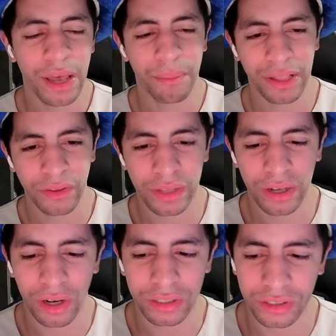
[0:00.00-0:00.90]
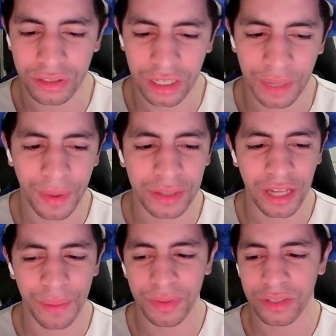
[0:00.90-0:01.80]
but I do think Arkansas is going to come out on
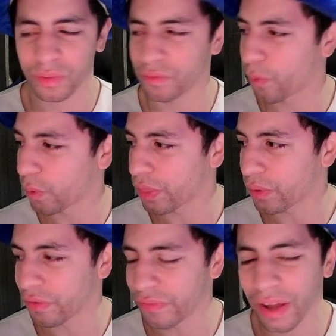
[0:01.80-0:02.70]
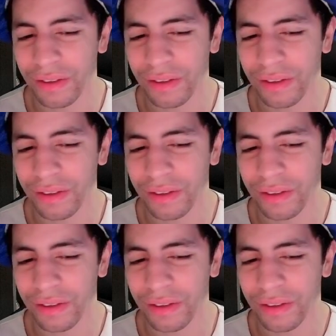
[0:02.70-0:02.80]
top on this one, 40-35.